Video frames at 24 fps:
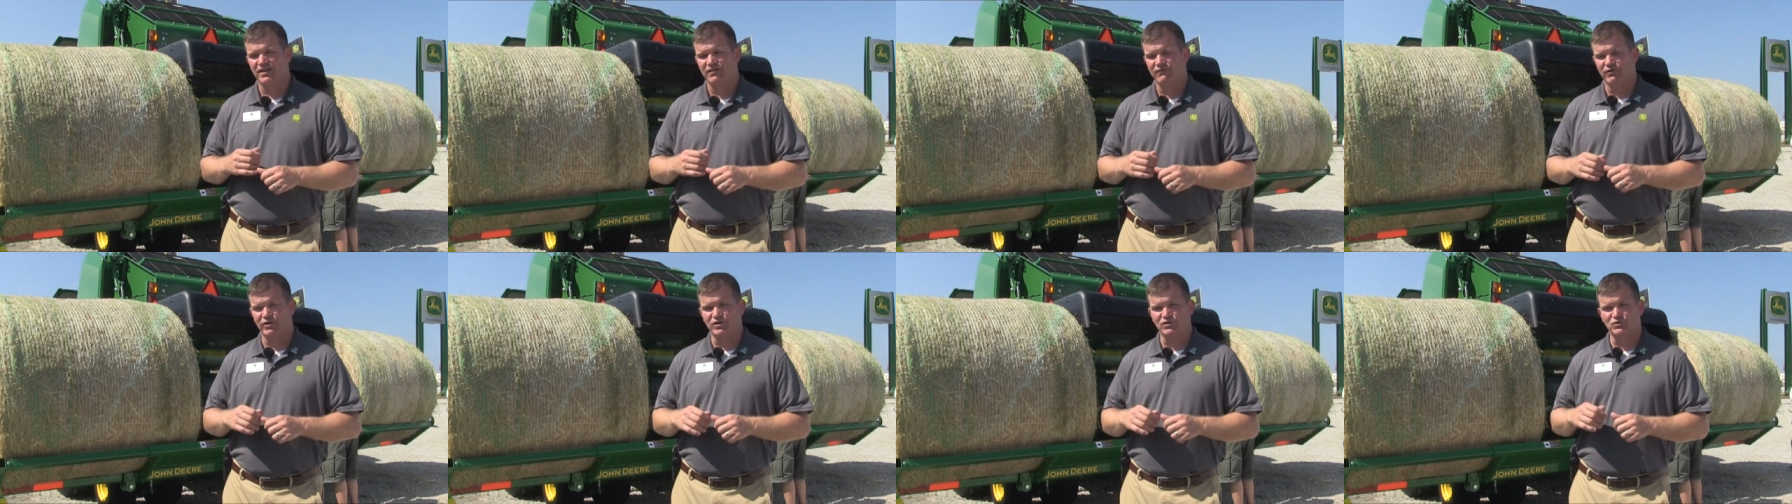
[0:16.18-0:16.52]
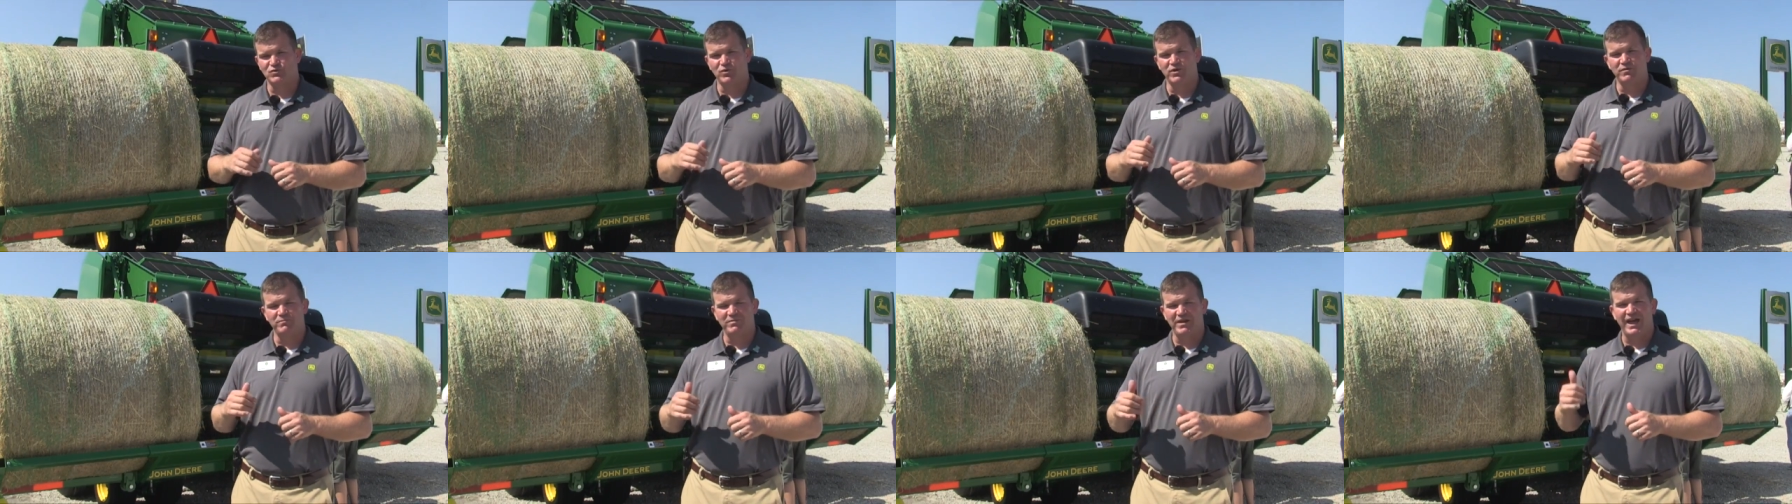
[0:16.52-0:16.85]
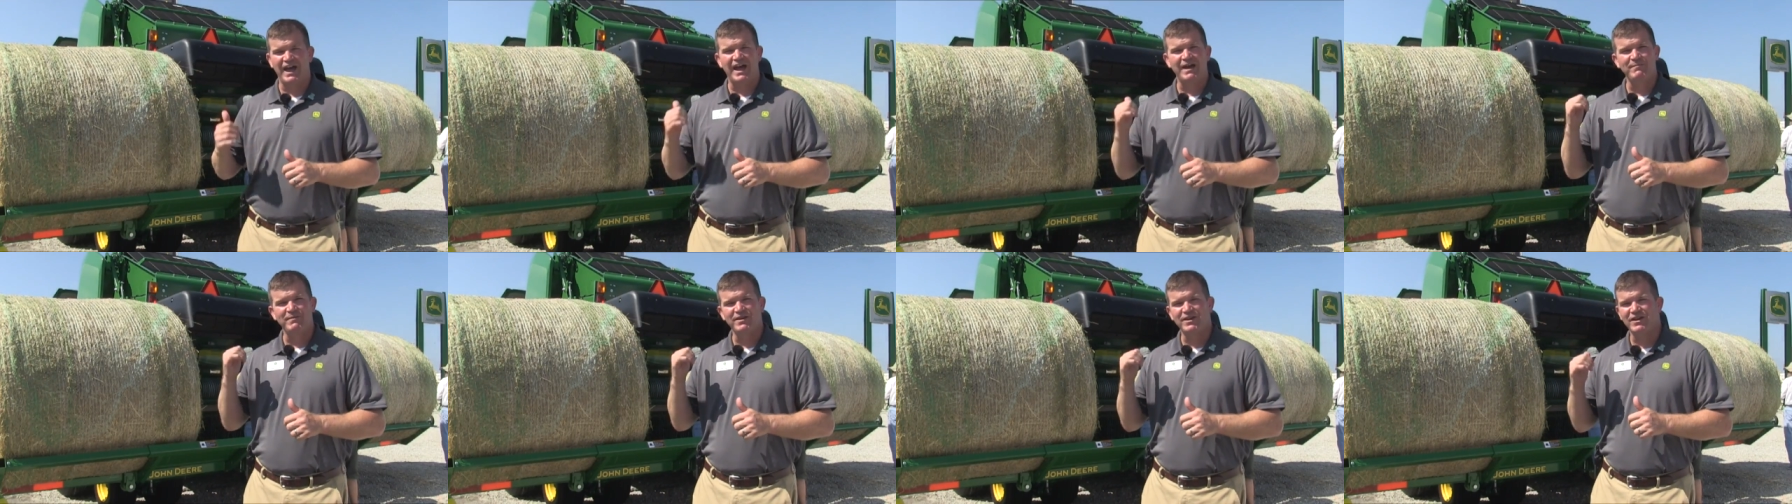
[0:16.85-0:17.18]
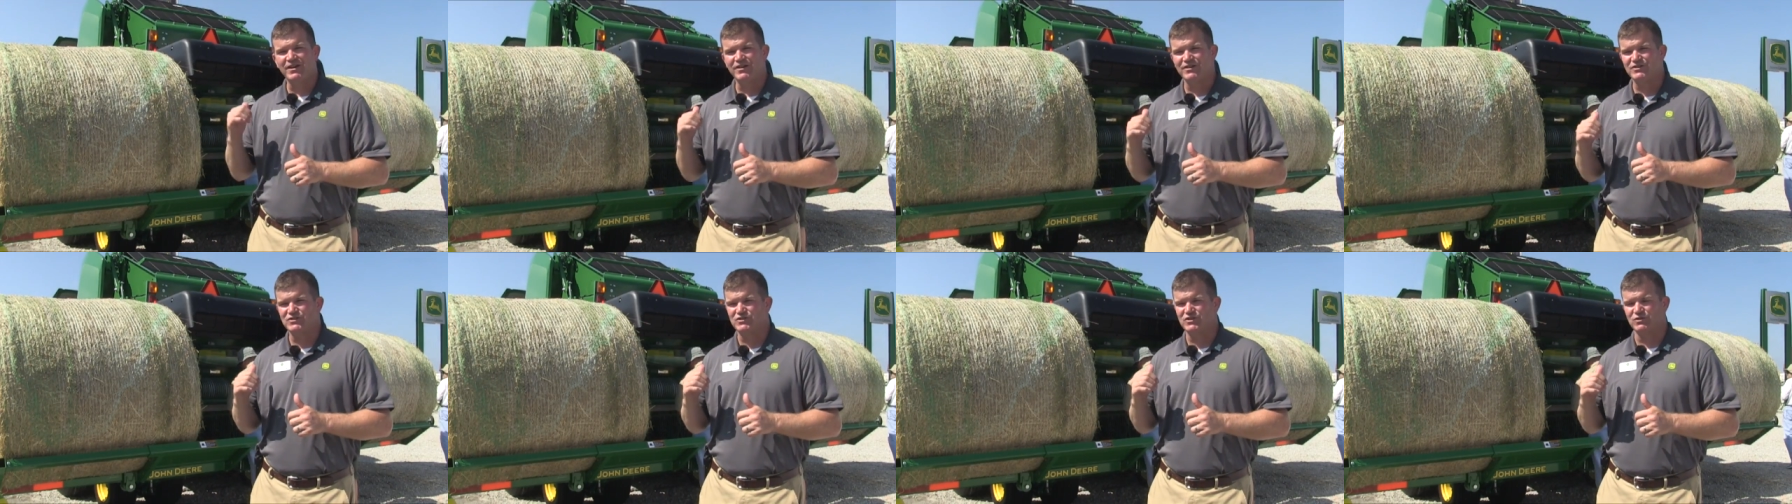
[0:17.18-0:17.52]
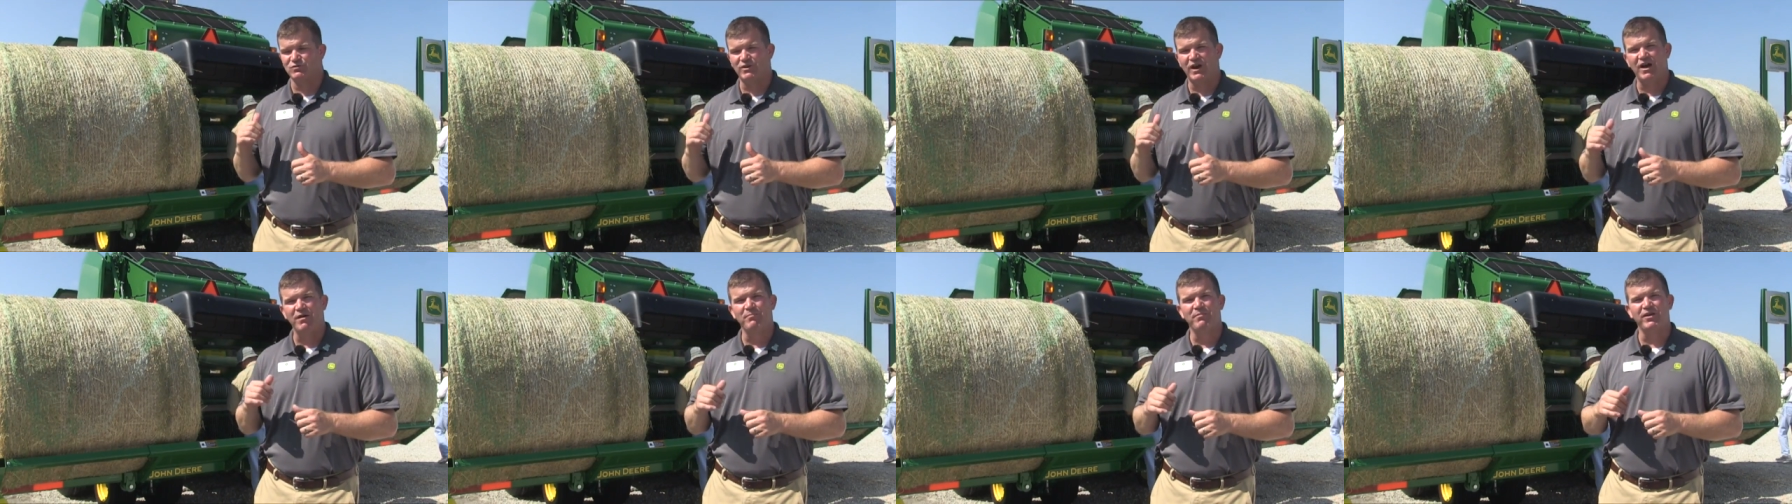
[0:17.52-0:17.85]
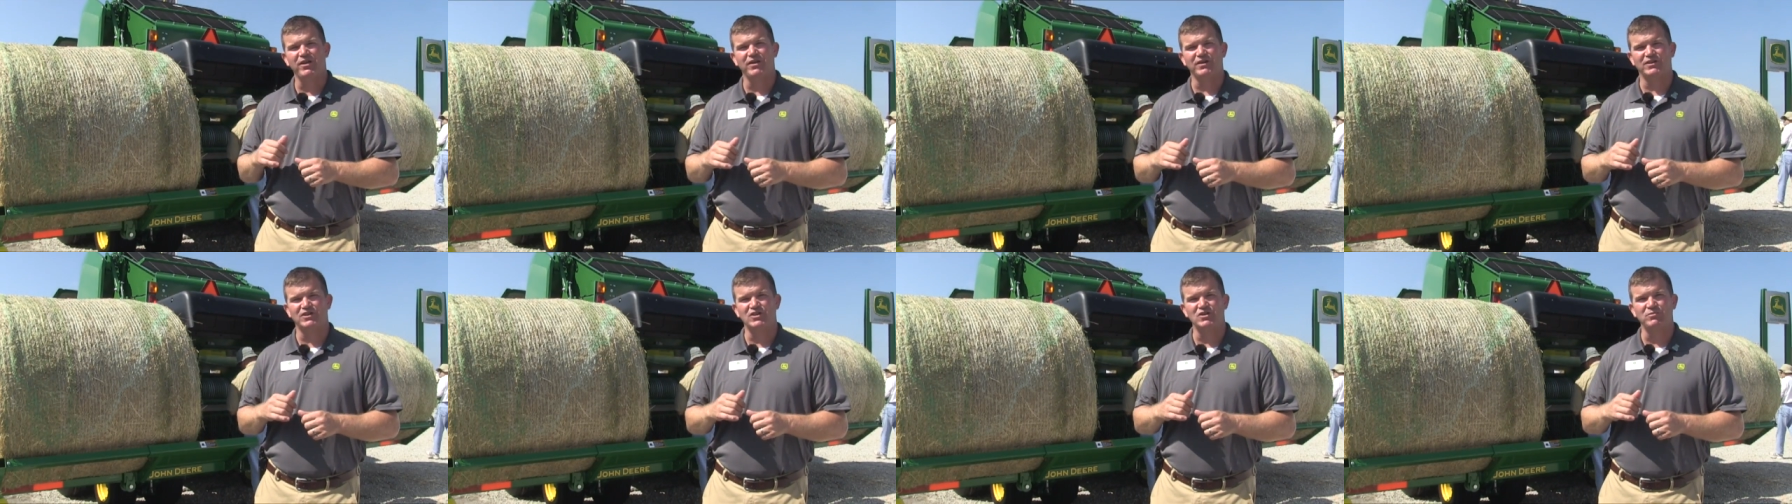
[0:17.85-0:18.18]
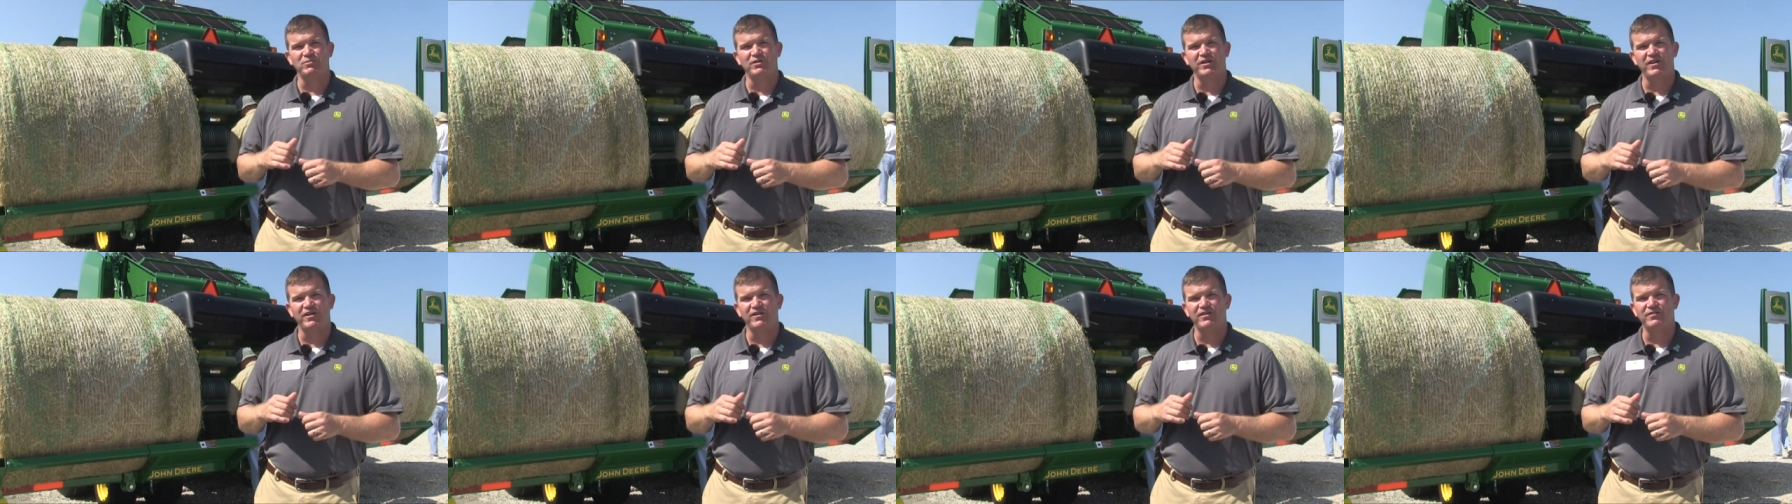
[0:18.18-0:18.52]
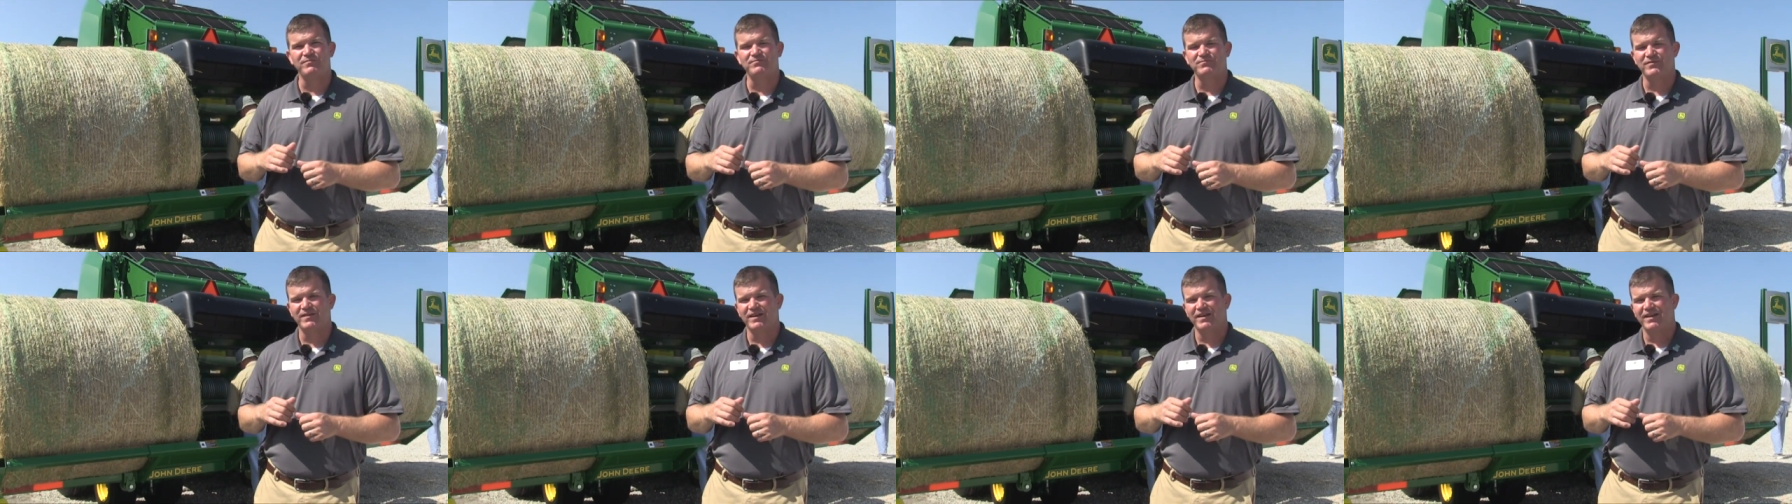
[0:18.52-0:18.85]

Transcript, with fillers: First one behind me here is the Round Bale Accumulator,